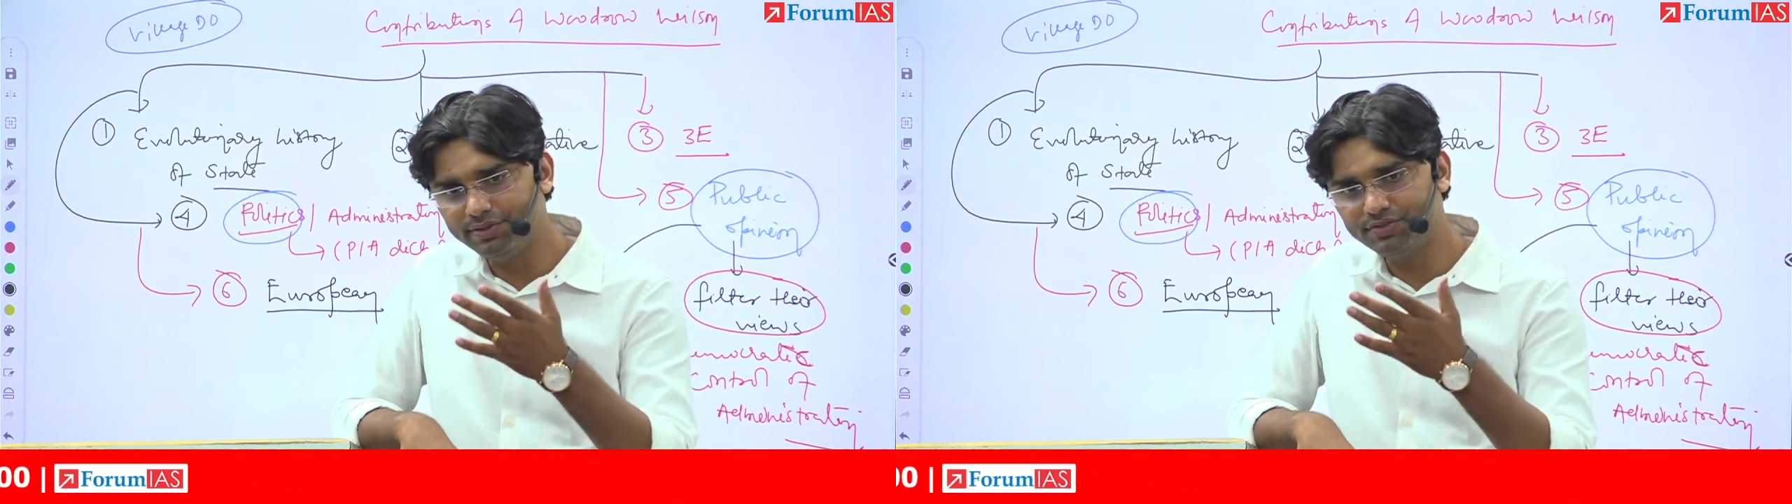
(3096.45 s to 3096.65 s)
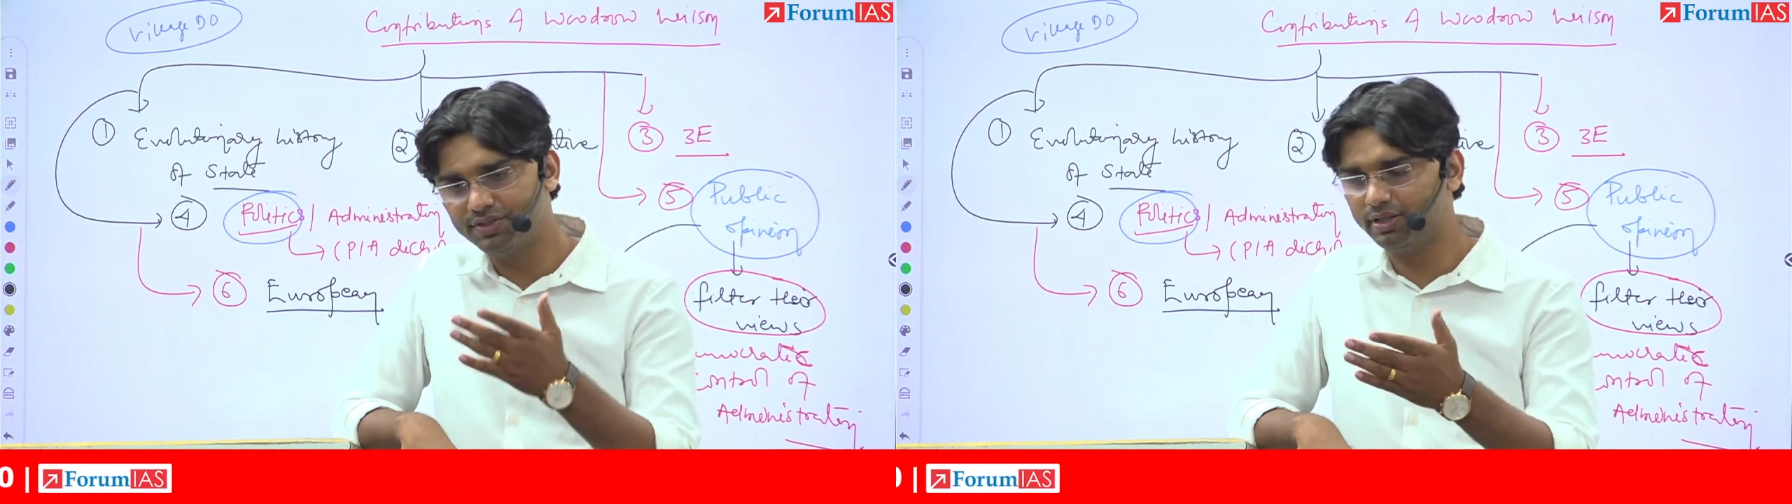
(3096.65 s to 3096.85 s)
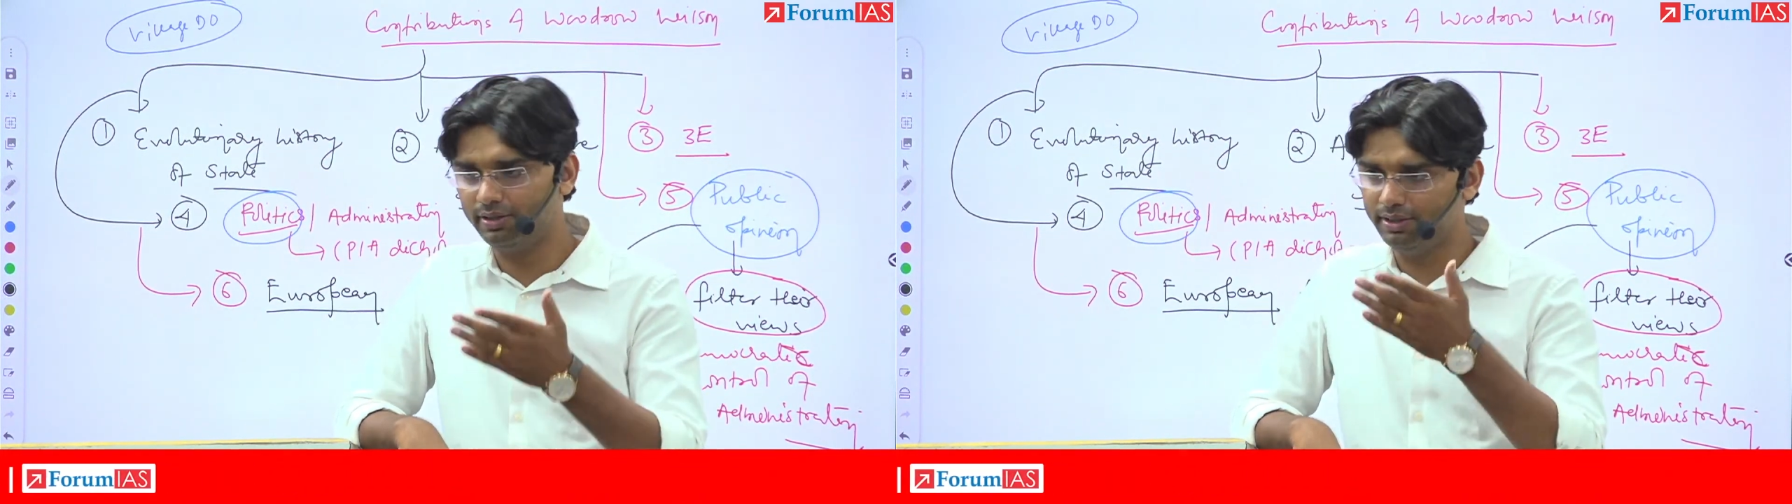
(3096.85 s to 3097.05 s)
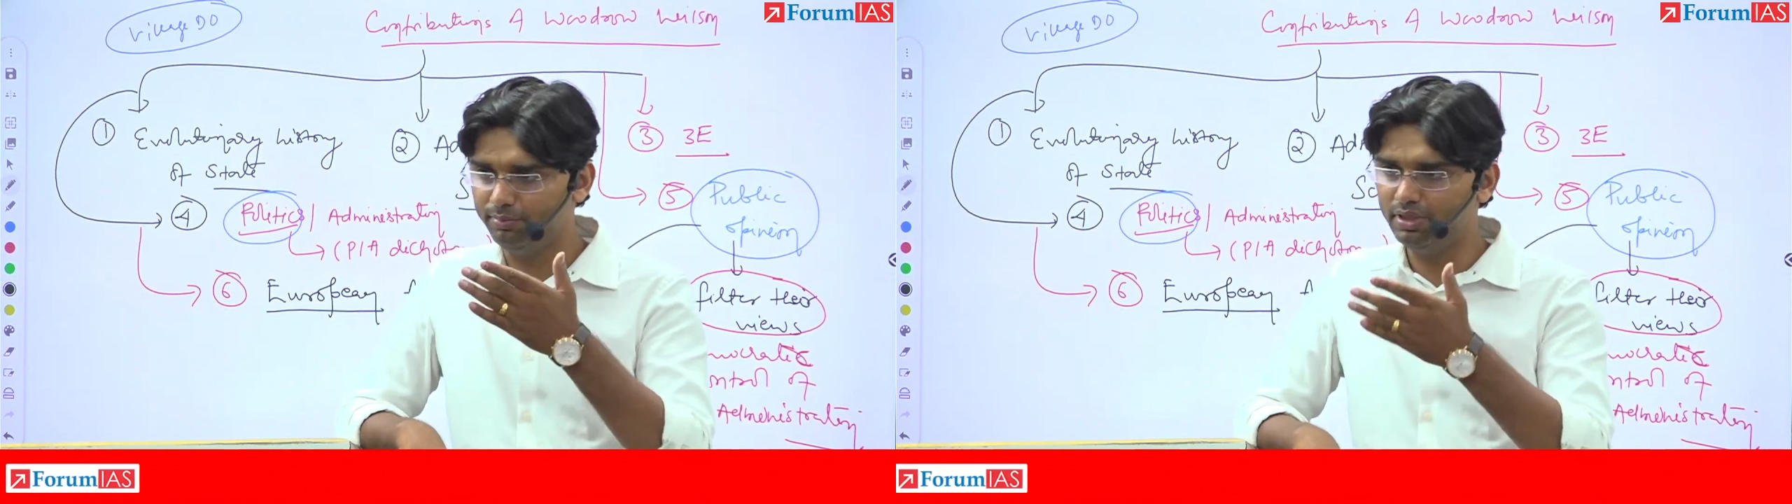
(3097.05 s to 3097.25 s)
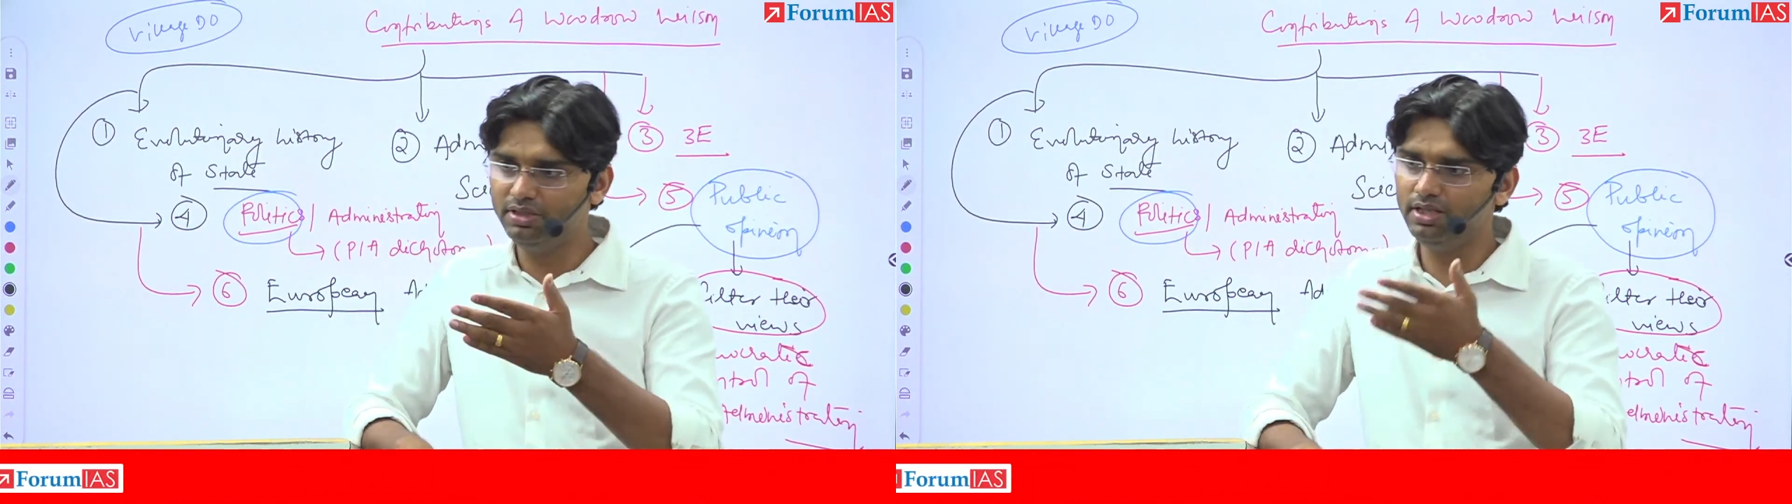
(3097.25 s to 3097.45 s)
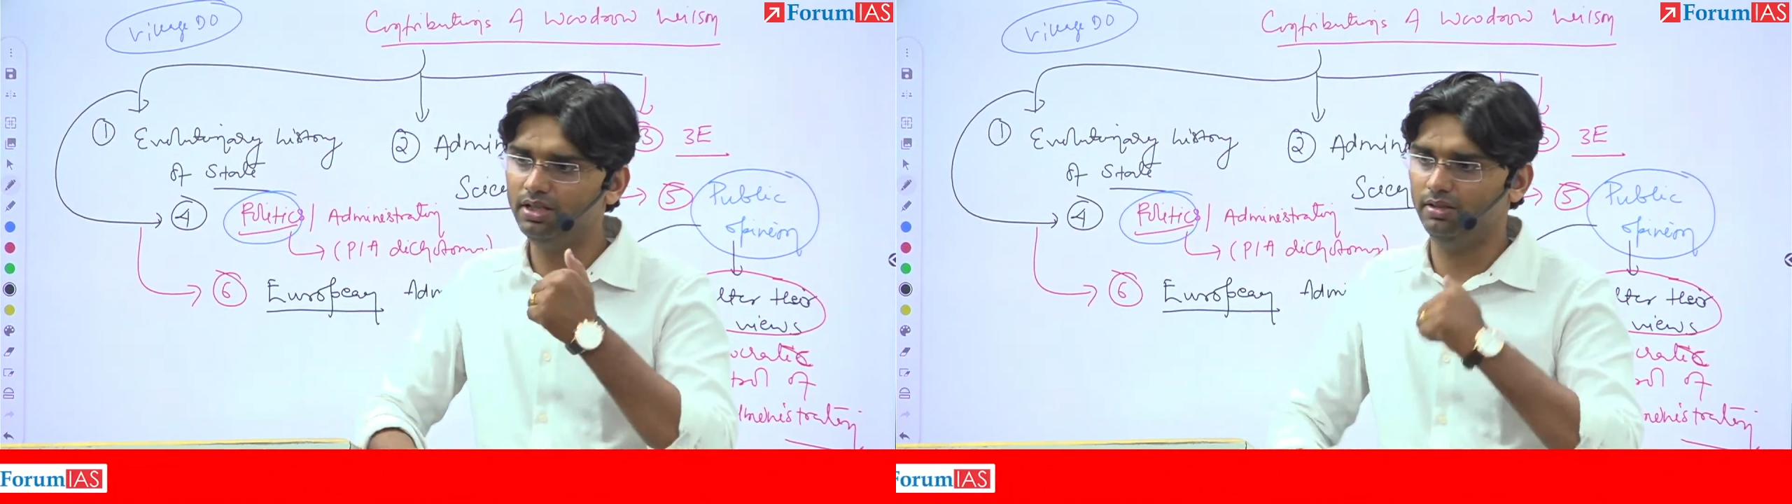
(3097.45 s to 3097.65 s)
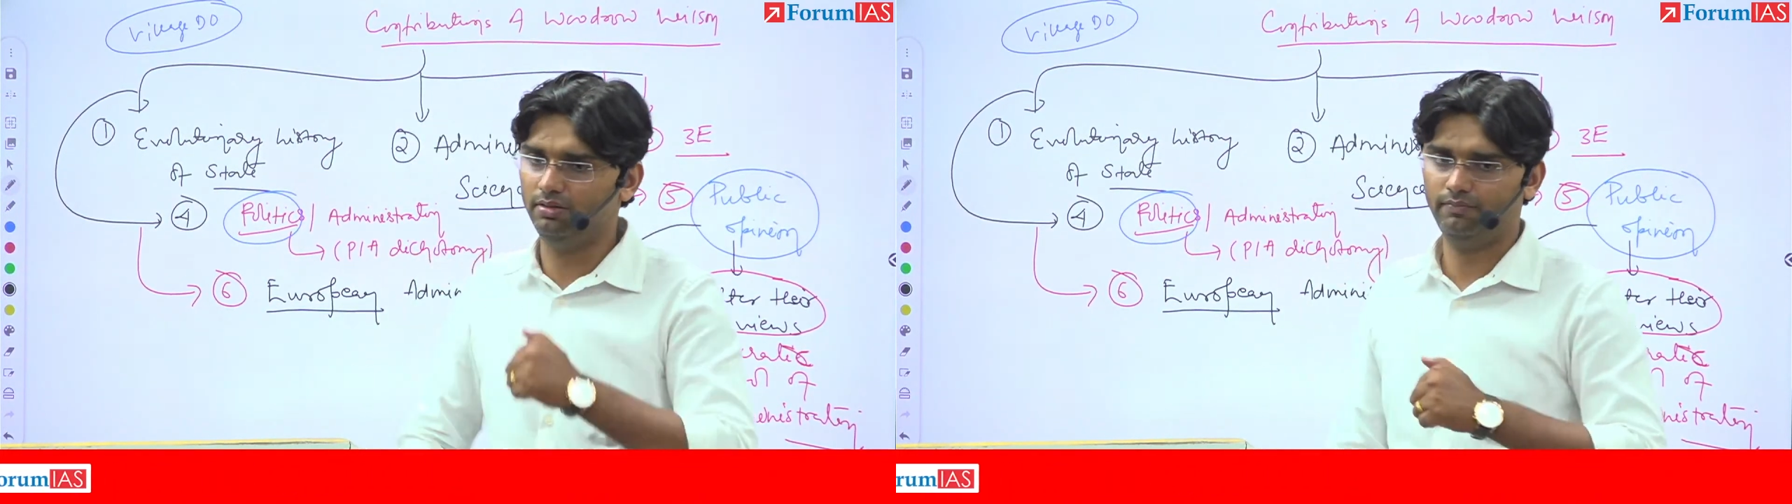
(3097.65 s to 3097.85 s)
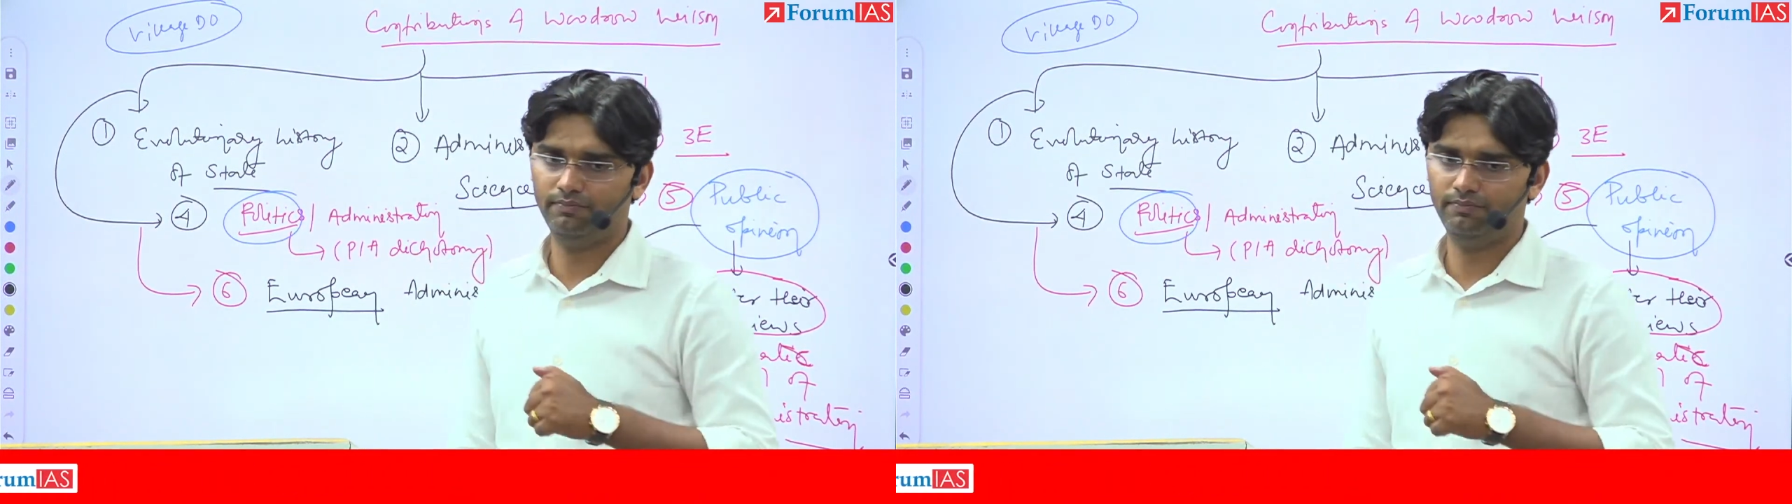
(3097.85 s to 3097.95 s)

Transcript: strictly maintained.